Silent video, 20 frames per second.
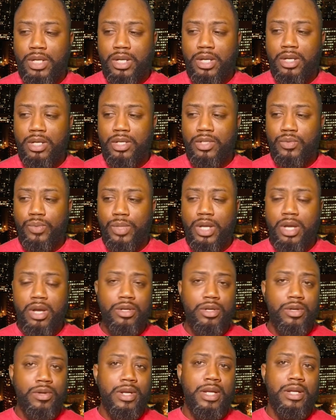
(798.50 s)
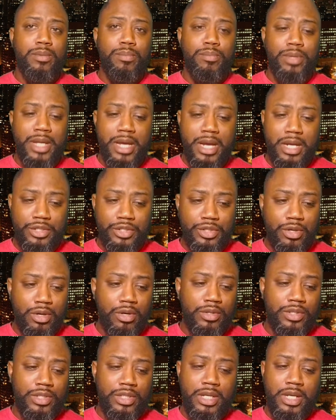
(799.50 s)
Because we all know that the black
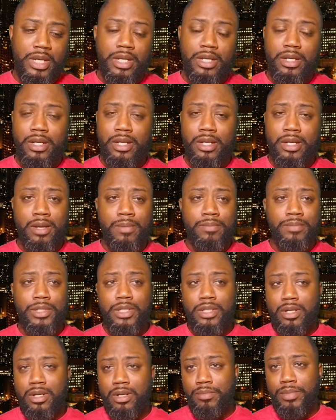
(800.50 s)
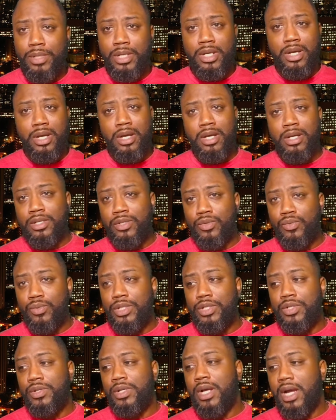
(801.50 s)
church, and, and I'm just going to be
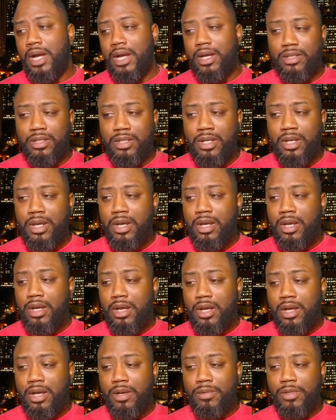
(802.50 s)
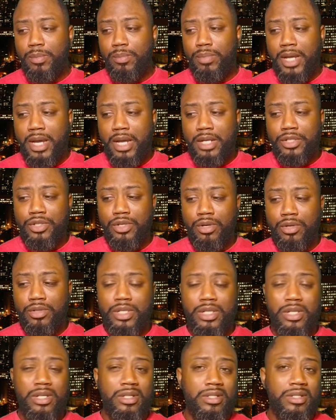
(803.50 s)
honest with you guys, um, the black
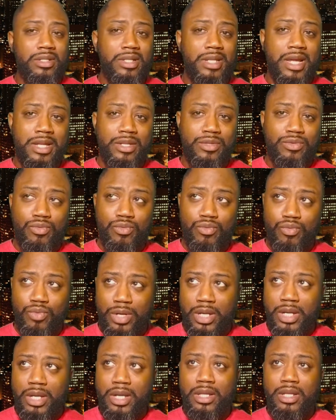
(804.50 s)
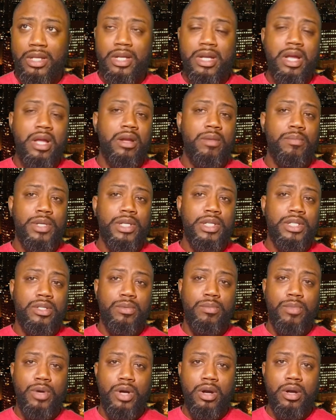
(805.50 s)
church has, has really kind of
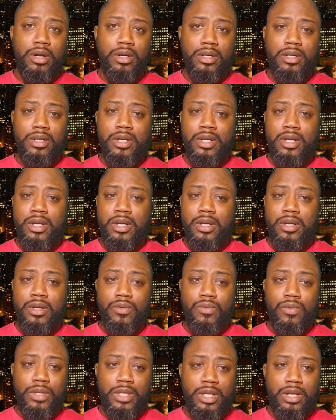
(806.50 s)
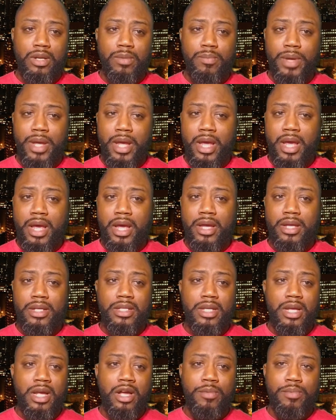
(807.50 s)
missed the mark within the
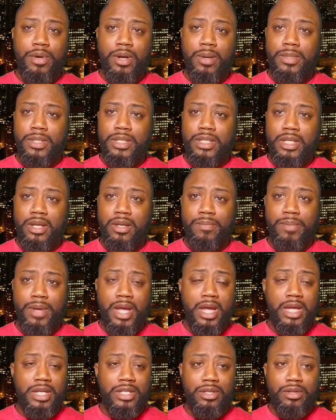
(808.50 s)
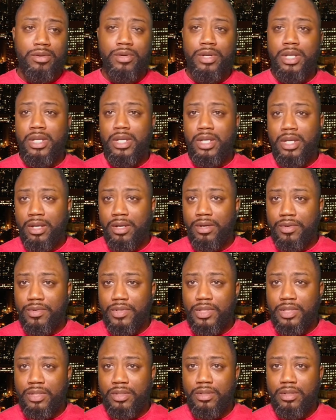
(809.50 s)
past, I'll probably say past 30
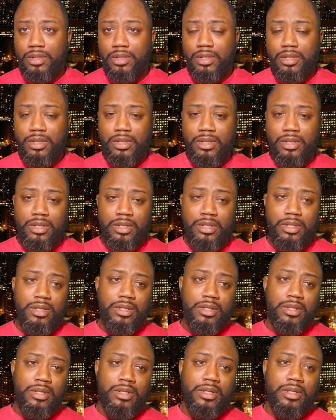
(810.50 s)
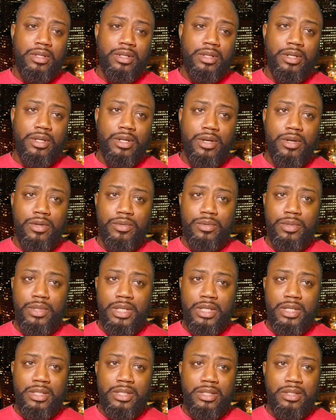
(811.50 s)
years. You
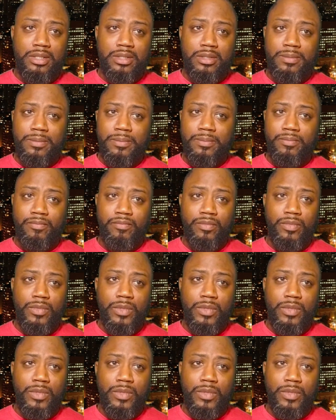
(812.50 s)
know, it's